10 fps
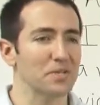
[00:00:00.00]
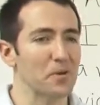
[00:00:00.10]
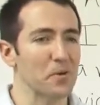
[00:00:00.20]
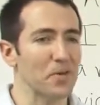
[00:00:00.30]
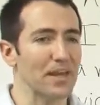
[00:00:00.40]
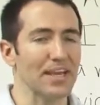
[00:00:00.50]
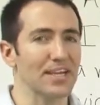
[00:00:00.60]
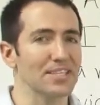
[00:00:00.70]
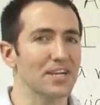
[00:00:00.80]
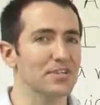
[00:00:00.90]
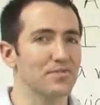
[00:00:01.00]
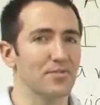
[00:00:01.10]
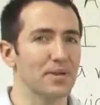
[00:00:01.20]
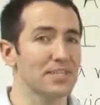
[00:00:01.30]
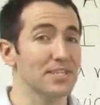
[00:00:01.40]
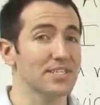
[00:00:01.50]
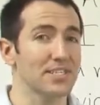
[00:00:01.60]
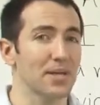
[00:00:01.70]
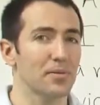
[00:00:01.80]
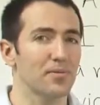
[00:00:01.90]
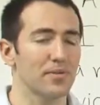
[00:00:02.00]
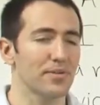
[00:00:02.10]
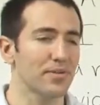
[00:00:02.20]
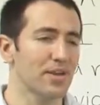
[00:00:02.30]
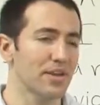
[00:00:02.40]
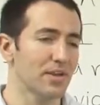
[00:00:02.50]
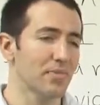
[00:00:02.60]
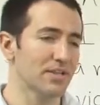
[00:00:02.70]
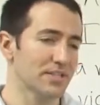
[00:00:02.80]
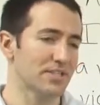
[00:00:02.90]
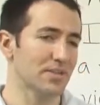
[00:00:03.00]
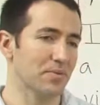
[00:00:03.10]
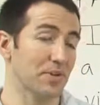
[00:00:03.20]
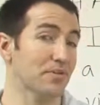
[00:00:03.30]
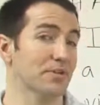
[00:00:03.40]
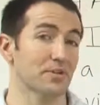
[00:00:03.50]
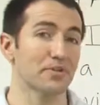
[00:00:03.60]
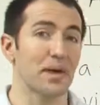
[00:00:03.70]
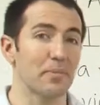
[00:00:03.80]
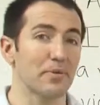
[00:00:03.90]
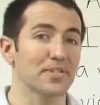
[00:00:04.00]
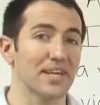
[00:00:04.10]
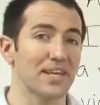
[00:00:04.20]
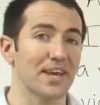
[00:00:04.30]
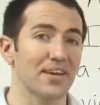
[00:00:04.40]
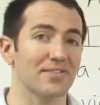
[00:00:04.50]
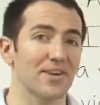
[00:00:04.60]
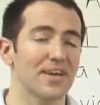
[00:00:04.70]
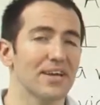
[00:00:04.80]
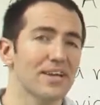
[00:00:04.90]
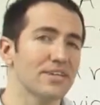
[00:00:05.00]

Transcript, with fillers: so in that case the extra information isn't helpful and you might just stick with the original 10% guess, right?